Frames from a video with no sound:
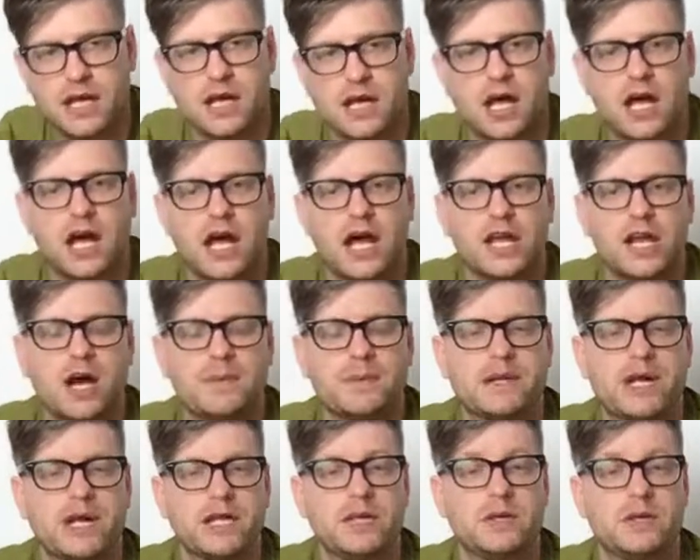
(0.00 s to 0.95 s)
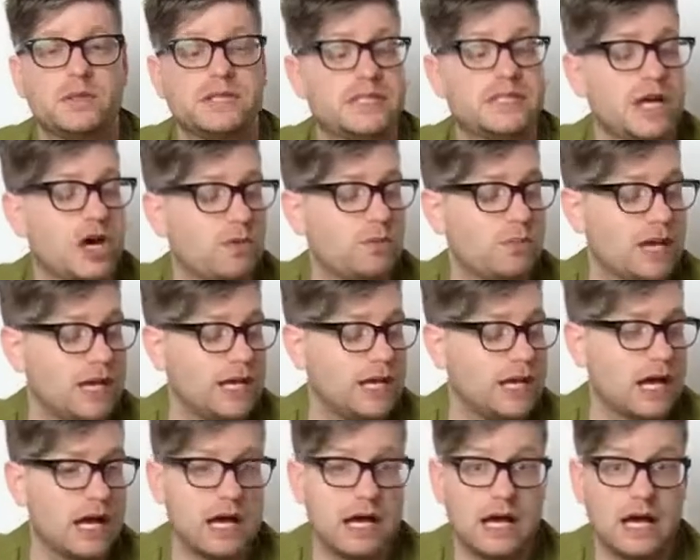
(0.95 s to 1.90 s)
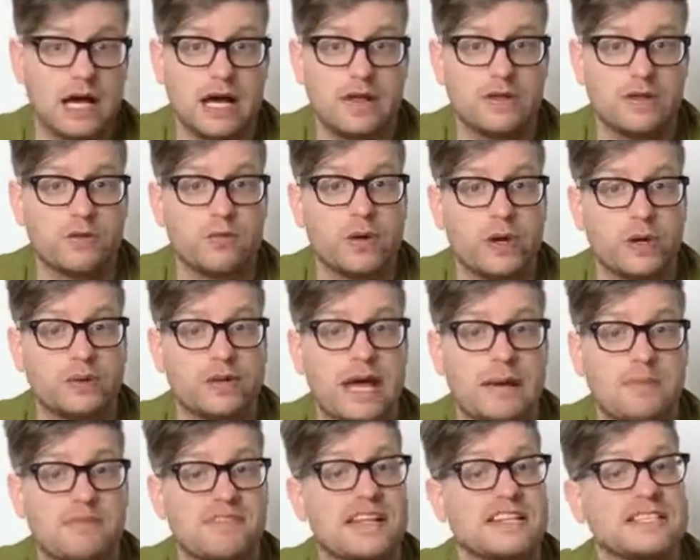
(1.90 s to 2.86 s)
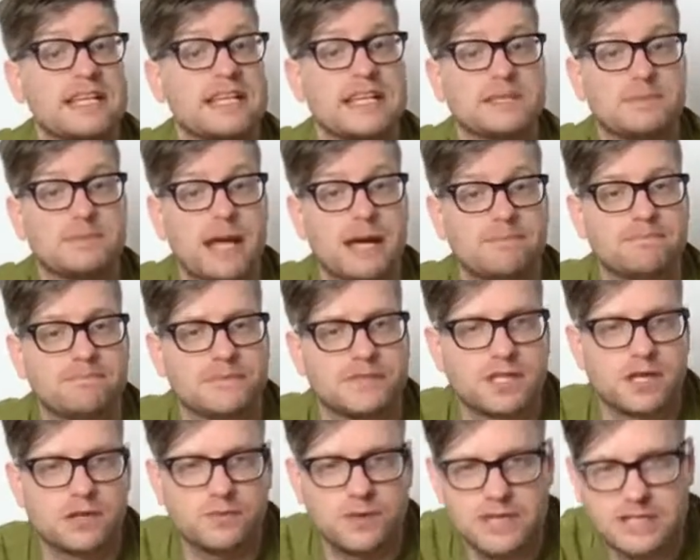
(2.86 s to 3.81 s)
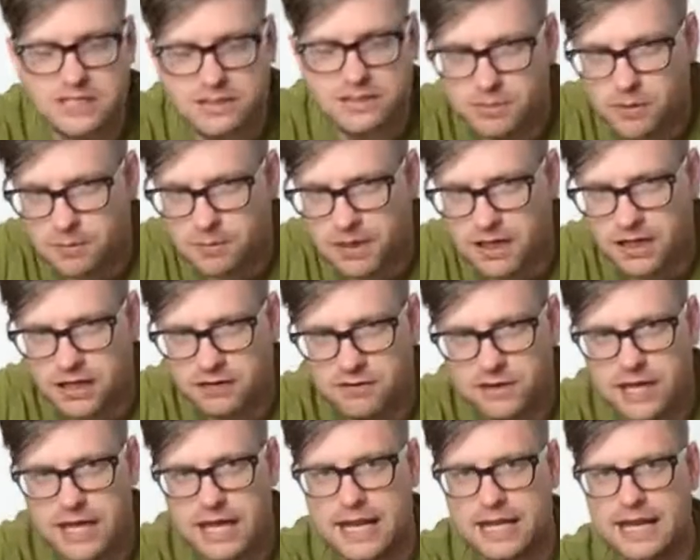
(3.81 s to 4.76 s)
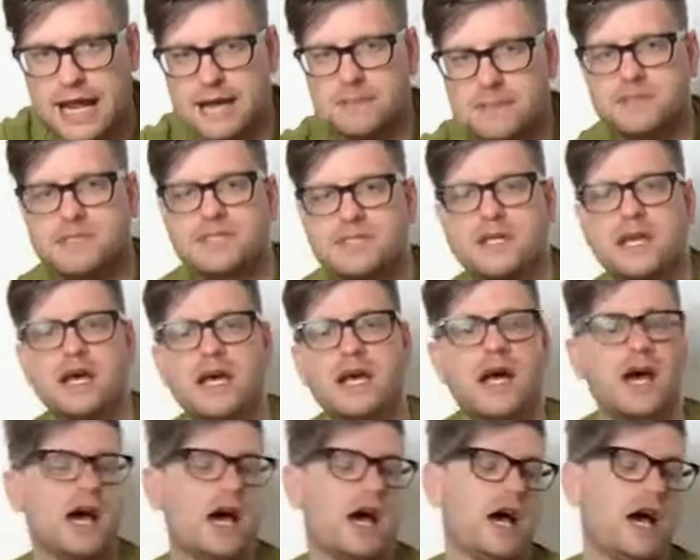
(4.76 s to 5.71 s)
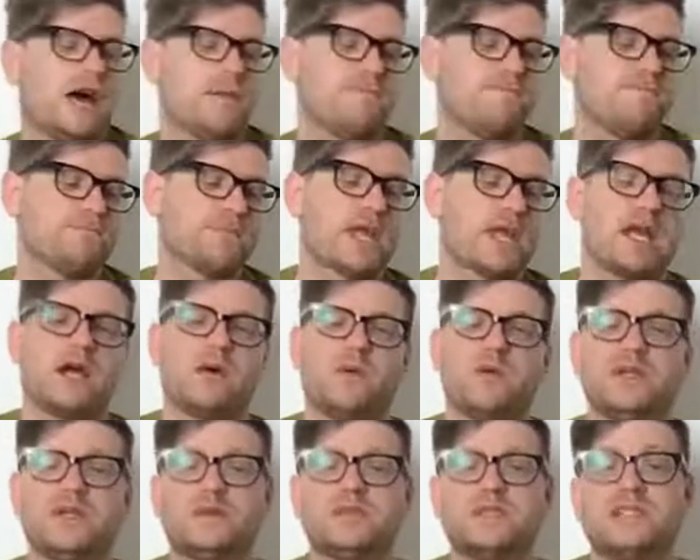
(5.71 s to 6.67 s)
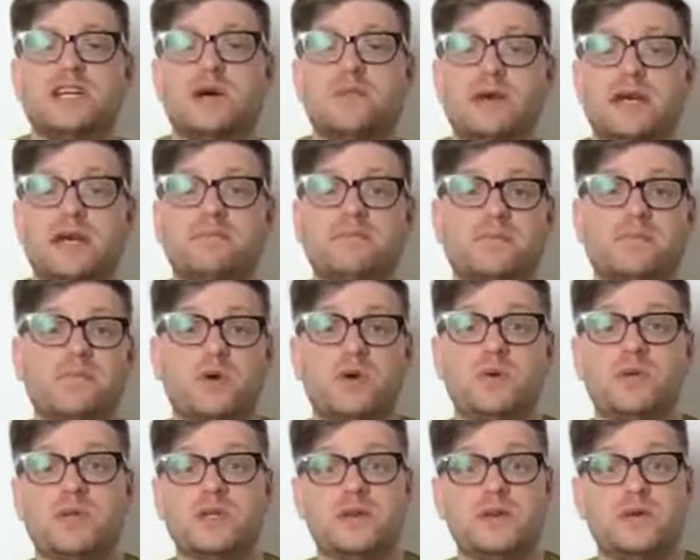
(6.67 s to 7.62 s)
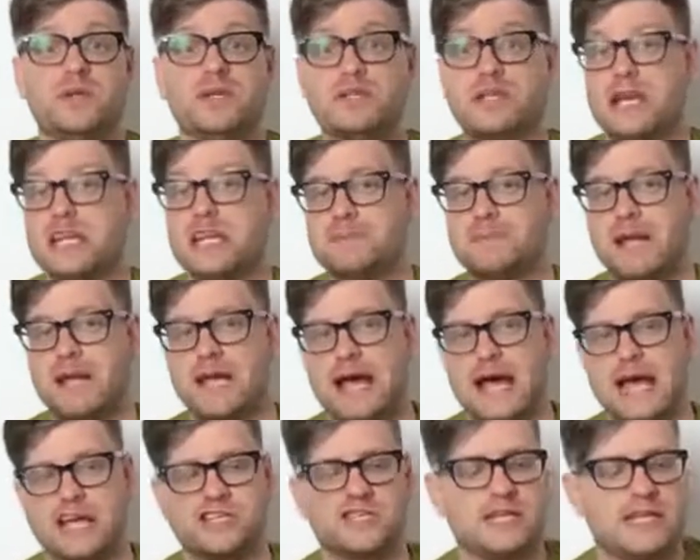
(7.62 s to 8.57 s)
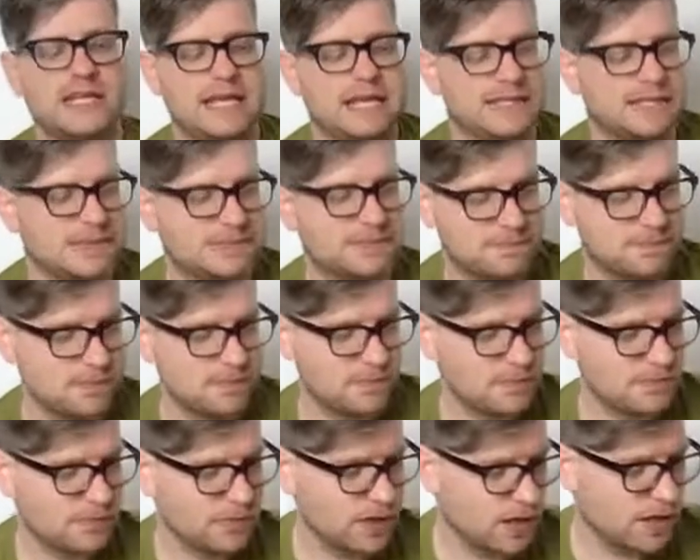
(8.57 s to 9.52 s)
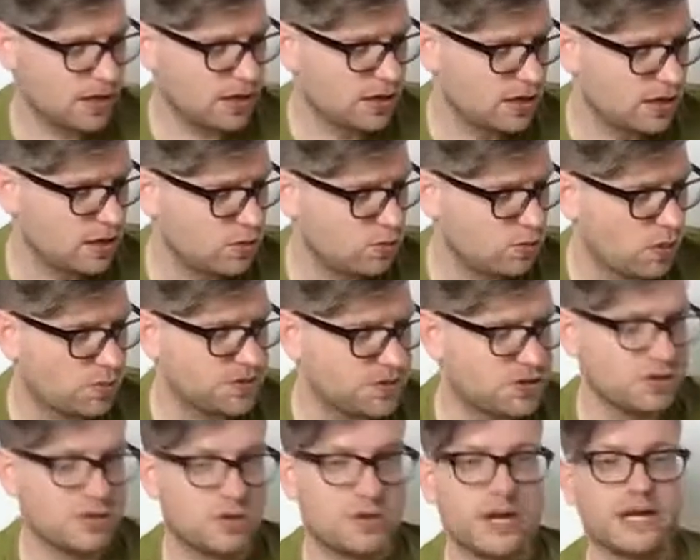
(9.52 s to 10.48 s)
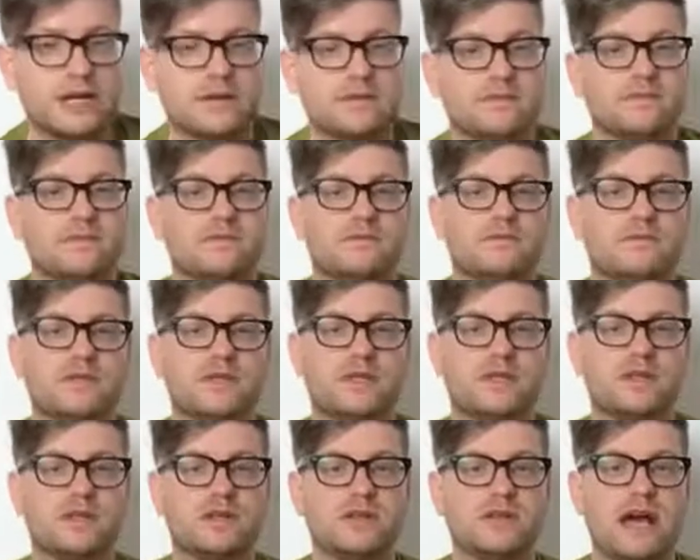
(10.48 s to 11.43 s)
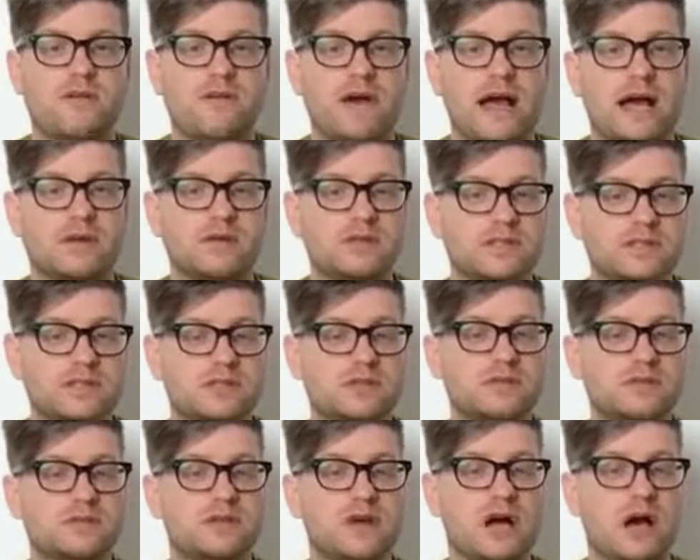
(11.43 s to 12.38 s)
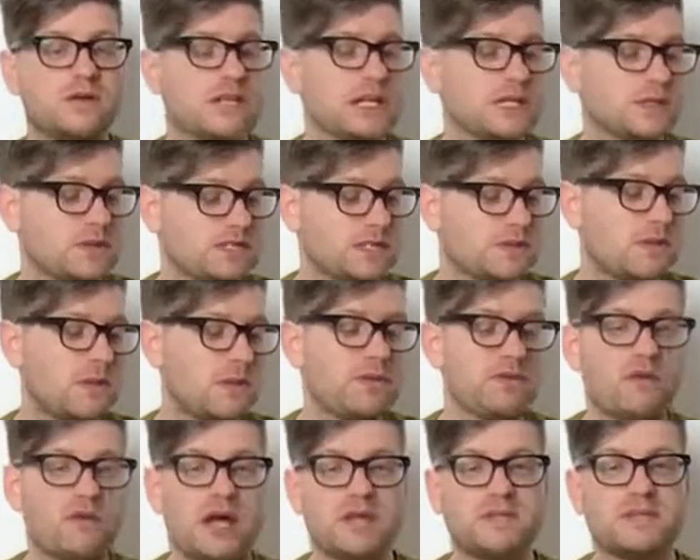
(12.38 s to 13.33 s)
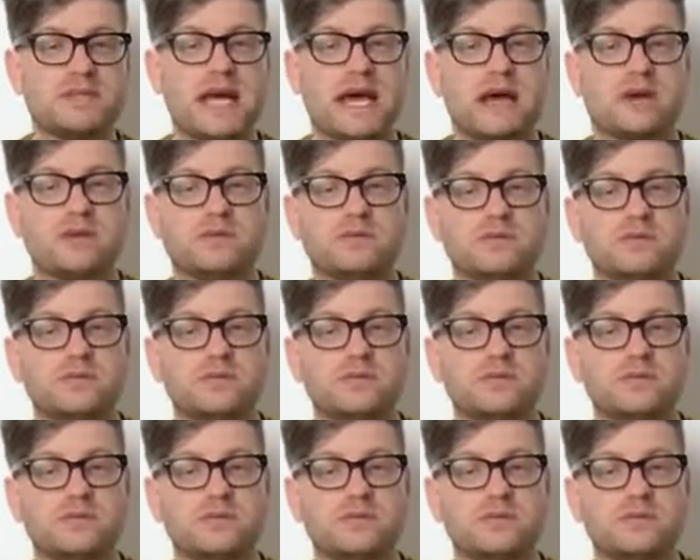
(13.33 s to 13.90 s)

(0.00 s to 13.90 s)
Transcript: And I would like you to tell me the real name of that tennis player. So really simple, I'm going to give you their nicknames. And I want you to tell me who the tennis player actually is. What was too quick? That round, that's why I said maybe write them down.